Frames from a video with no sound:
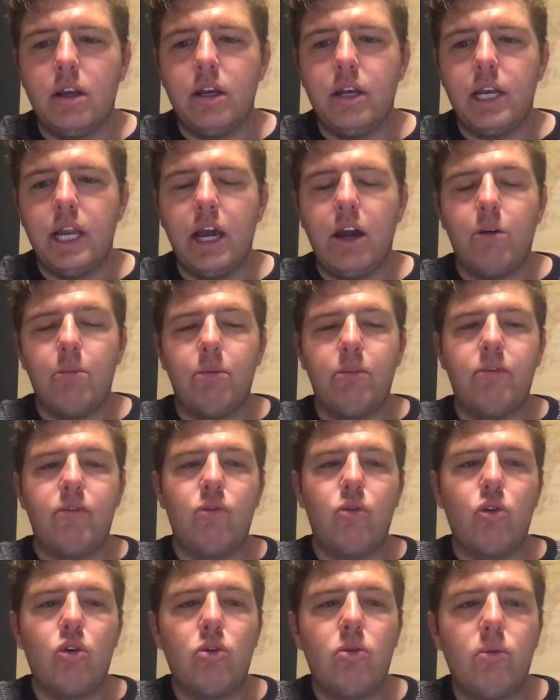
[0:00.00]
Now,
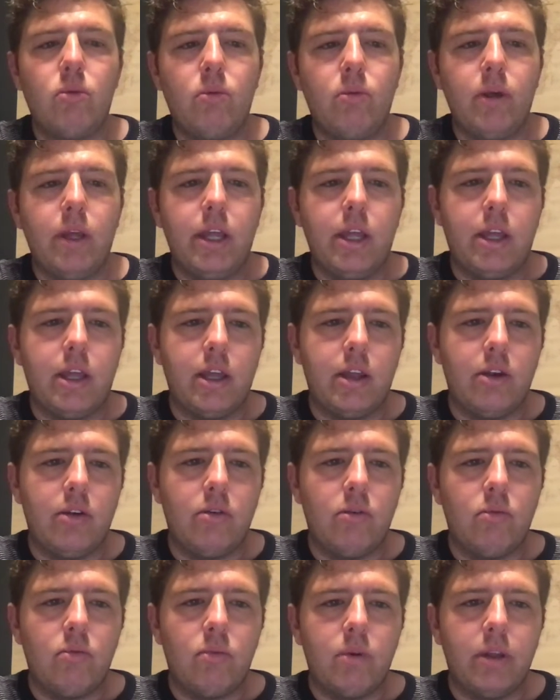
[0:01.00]
before we
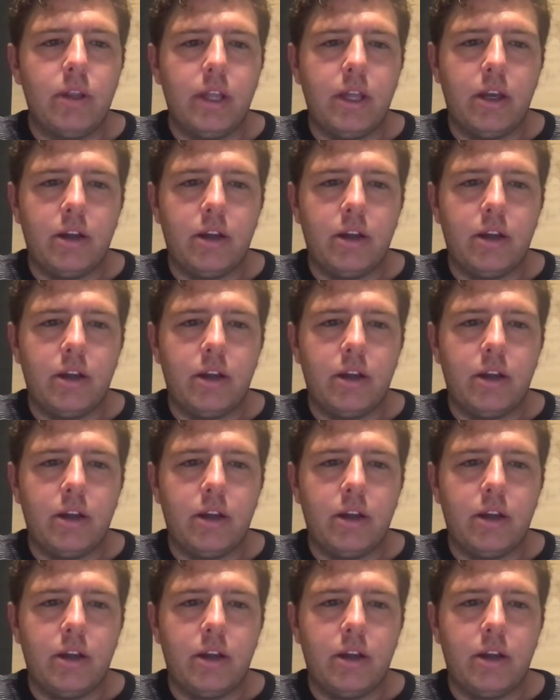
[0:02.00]
can really